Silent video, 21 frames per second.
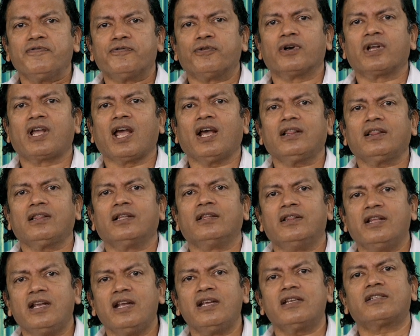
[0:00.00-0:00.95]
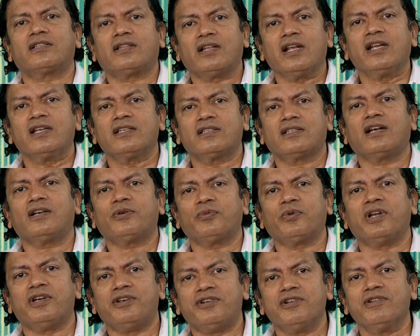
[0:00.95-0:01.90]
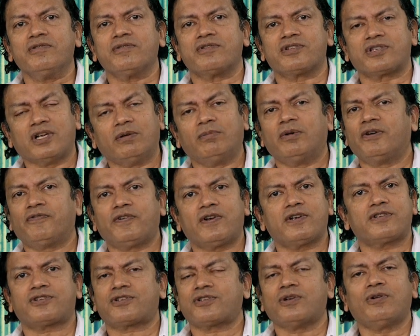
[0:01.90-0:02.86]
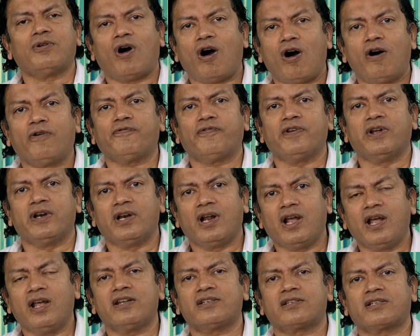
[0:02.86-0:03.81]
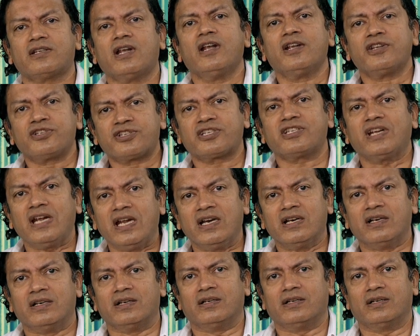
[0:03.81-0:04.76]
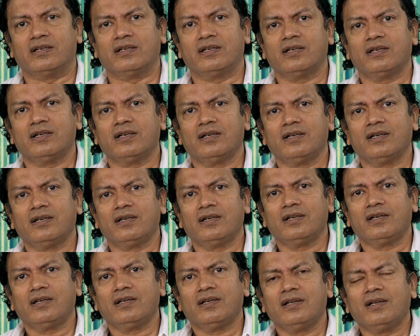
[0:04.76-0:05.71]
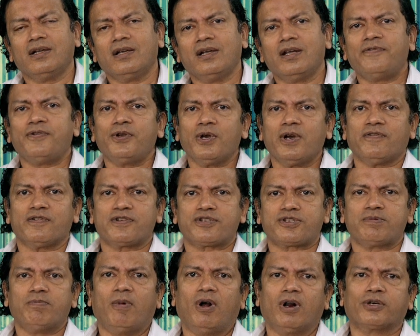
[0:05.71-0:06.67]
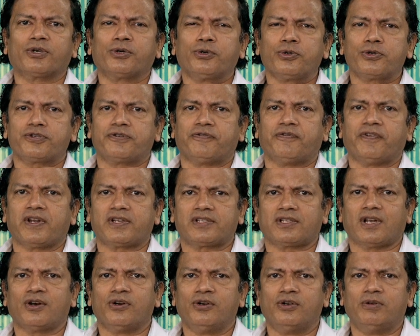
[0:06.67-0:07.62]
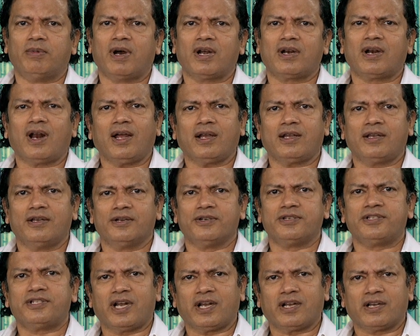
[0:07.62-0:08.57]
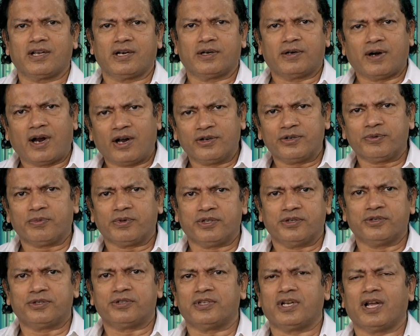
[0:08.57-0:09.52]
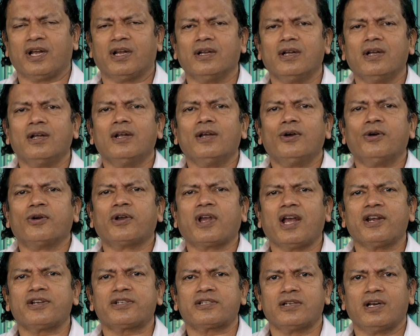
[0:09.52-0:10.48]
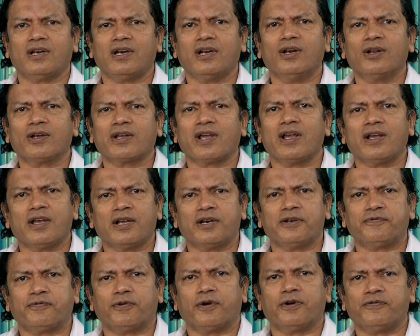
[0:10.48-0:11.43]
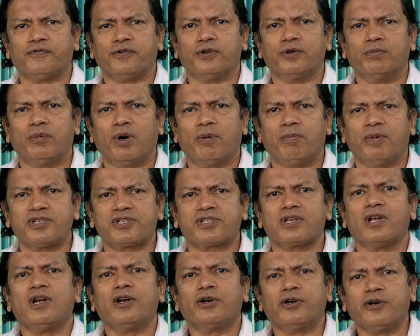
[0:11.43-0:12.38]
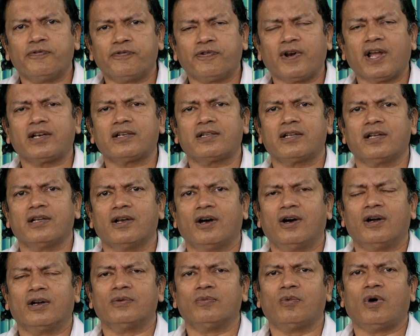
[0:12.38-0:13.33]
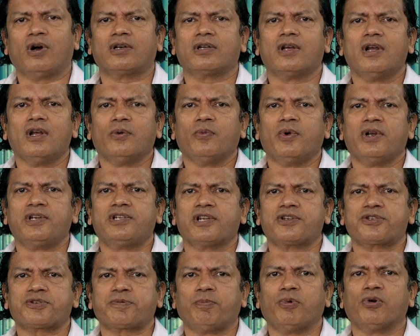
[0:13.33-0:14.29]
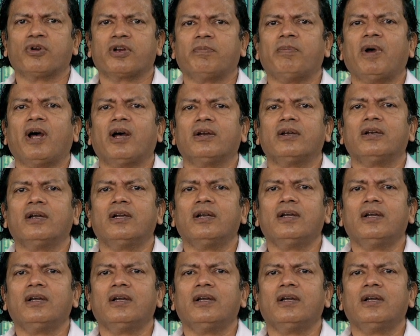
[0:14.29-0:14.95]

forget that these things that we do, some of us so often, is sin. If you have a small crucifix at home, I'd like you to take it around with you today, occasionally looking at it for a few moments, reflecting on what we just spoke about.